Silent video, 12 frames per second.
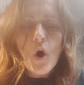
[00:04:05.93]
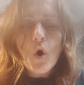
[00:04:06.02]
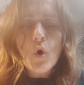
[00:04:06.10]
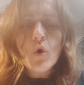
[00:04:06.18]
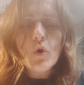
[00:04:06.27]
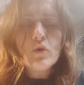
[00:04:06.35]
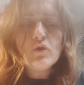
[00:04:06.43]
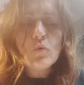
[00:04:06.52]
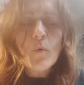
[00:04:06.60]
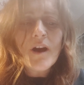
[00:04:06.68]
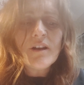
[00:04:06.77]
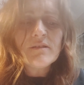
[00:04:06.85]
or who
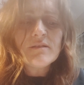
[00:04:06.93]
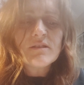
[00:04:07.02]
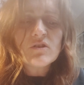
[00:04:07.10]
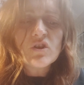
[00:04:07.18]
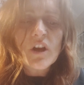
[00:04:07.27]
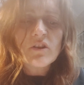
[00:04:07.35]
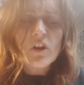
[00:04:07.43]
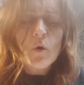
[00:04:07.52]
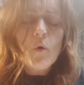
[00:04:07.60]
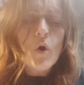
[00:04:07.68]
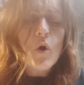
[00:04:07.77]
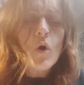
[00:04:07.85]
dwells in shadow,
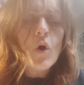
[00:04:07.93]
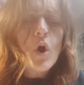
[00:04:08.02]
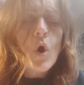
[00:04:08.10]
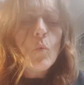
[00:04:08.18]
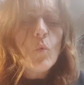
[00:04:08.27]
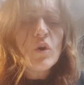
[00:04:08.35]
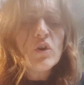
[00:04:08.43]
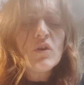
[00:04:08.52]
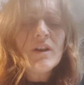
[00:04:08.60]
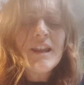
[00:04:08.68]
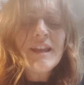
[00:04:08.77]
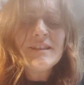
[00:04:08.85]
or one who
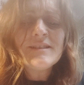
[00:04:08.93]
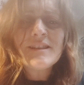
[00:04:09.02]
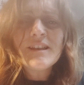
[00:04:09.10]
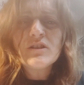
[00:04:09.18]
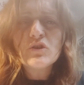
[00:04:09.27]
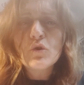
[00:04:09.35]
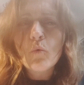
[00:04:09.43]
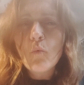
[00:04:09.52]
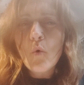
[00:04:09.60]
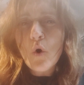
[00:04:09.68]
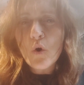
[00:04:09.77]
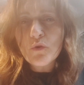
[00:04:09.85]
leans in
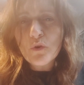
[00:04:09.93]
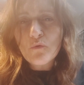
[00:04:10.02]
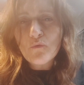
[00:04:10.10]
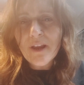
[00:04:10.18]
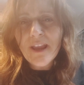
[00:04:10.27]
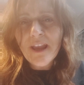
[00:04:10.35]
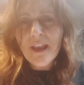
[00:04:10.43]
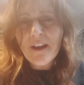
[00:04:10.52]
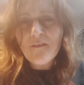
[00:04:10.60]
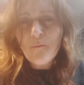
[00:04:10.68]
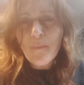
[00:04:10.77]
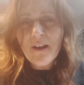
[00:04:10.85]
toward the ringing
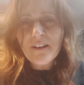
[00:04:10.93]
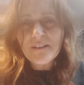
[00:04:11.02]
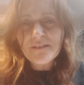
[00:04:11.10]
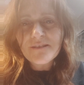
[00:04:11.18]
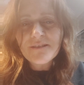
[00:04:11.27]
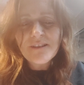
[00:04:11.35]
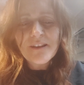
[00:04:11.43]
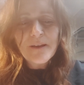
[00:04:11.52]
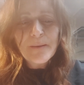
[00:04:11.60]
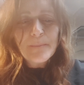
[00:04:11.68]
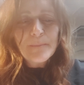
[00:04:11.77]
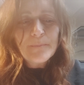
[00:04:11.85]
of bells.
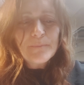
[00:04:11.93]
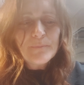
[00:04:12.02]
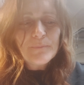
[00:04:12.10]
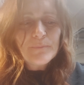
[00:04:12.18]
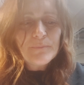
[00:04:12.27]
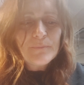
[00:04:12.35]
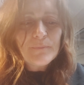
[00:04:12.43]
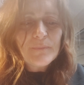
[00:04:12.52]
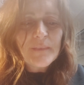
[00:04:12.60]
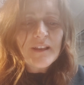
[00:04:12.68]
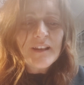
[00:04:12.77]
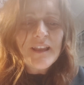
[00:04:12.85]

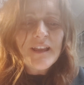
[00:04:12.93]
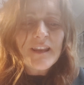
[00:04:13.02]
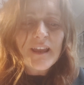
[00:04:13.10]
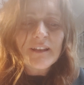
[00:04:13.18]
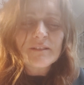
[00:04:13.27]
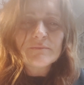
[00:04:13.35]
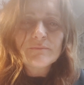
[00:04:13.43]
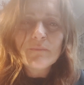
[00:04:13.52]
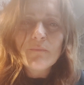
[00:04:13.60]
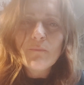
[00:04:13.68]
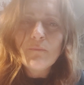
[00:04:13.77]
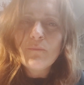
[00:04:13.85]
Leaning,
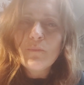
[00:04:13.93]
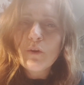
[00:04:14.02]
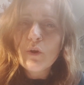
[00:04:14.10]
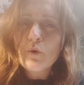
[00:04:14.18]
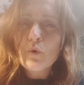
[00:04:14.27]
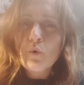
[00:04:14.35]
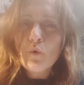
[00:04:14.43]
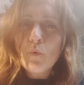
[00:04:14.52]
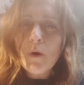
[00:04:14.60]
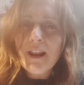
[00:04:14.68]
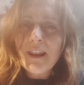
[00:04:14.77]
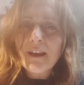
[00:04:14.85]

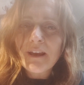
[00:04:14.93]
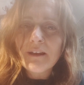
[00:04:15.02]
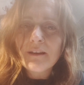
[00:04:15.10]
dwelling,